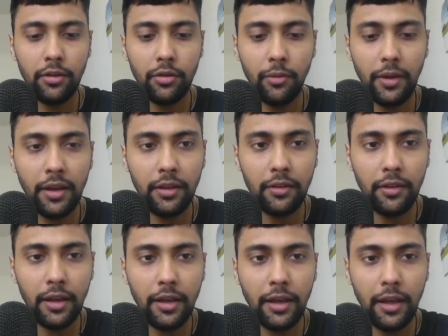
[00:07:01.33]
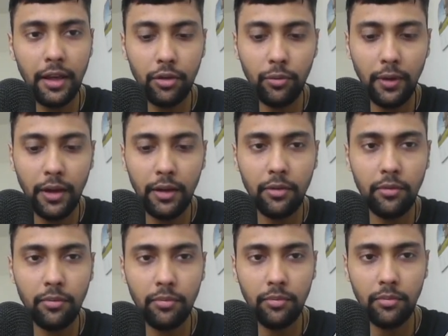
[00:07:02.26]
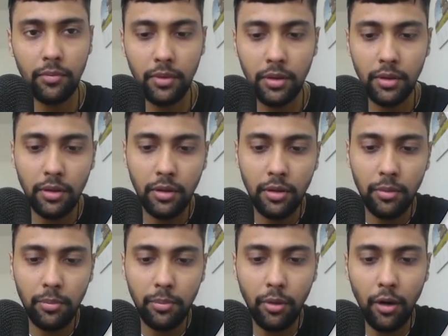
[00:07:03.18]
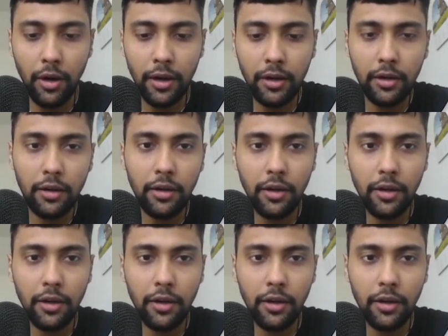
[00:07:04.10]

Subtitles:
So we can say case when product